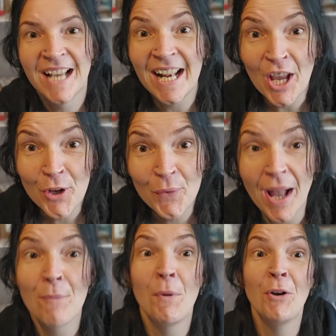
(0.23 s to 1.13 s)
Hello
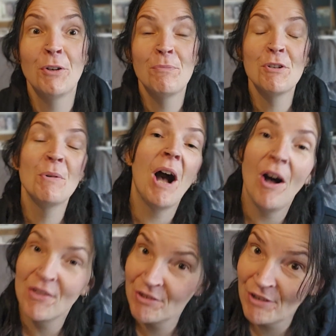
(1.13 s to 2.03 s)
and welcome to
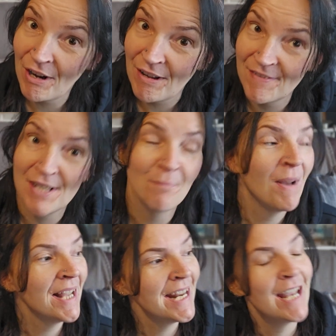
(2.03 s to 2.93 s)
Hearth Crafts.
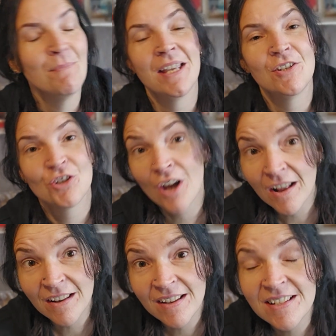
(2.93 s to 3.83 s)
My name is
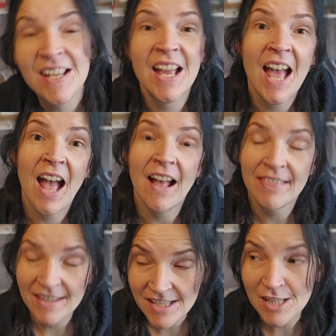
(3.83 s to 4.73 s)
Charlotte
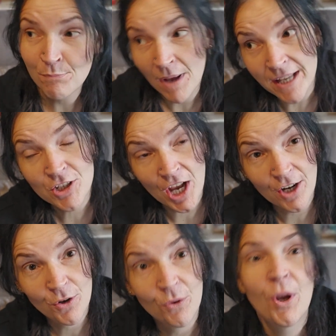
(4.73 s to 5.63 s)
and this is my
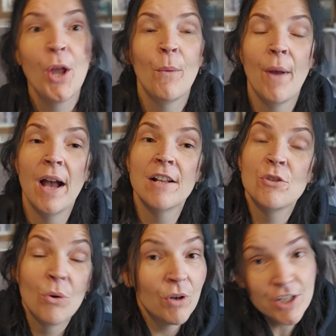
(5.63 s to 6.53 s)
channel where I
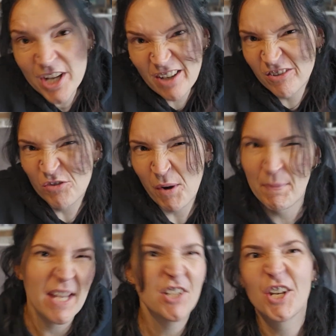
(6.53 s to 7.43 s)
talk general
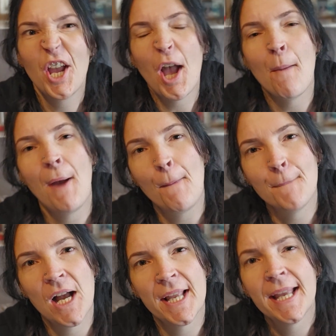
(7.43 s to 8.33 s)
rubbish
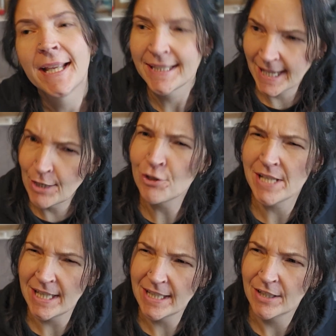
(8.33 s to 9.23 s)
about my
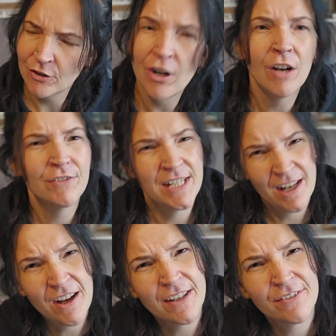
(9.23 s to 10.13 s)
chaotic
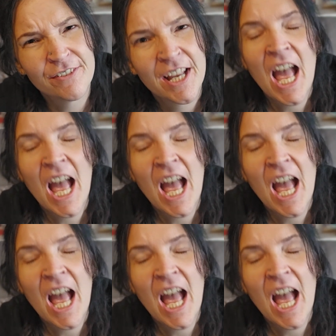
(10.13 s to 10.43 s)
crafty life.